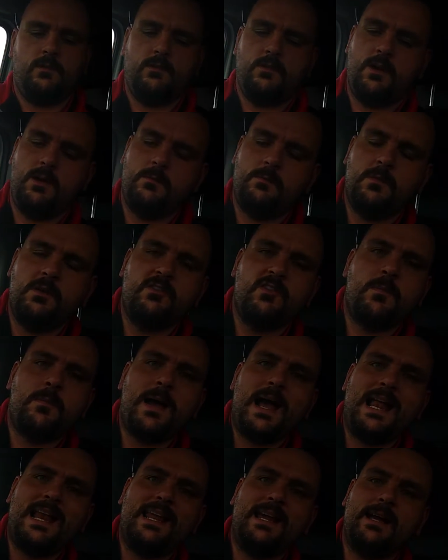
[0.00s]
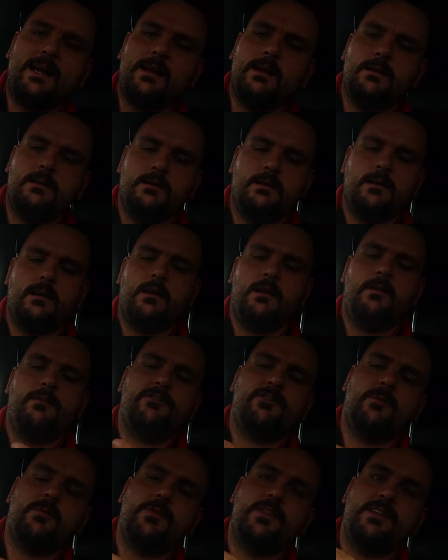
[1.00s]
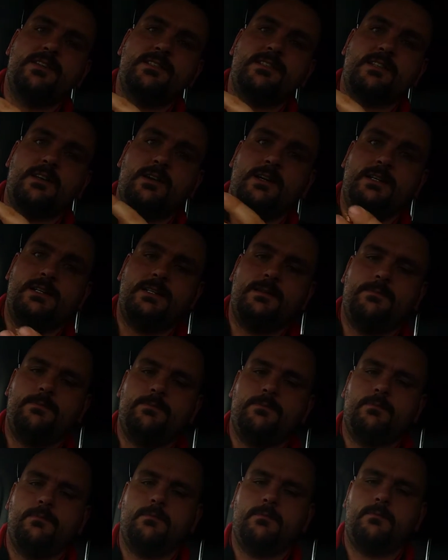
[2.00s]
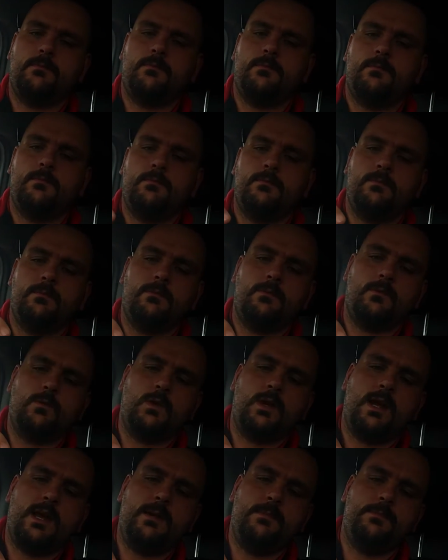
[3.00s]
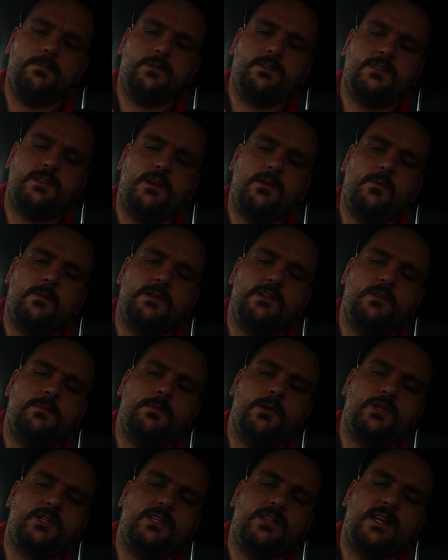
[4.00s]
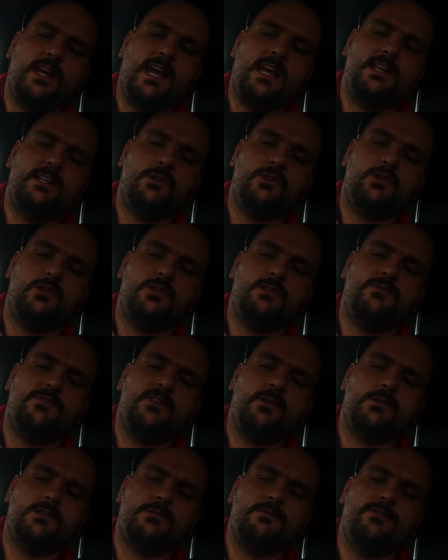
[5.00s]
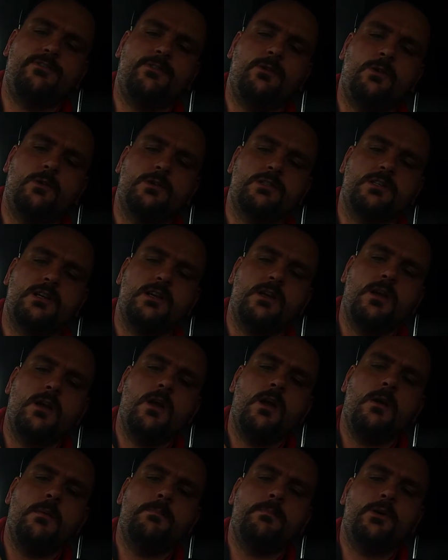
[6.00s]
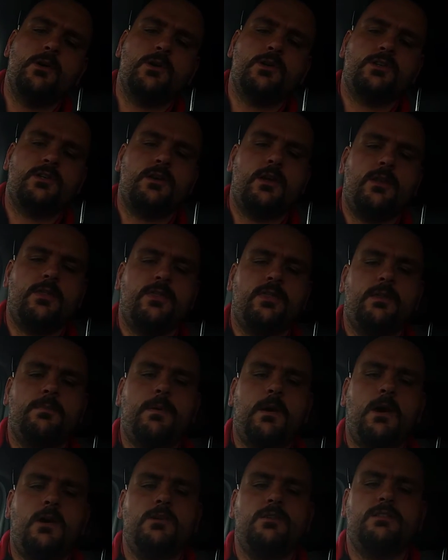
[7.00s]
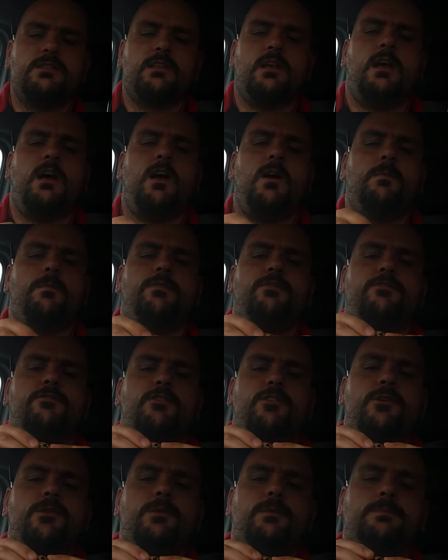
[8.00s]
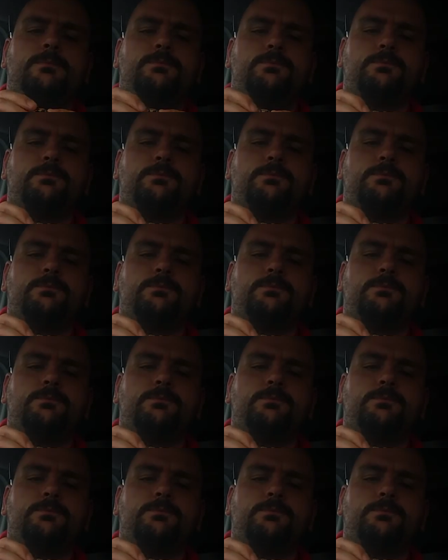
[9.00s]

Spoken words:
Right, we're repelling from this side. Okay, so when you're pushing that in, you should feel some force. Push the post up through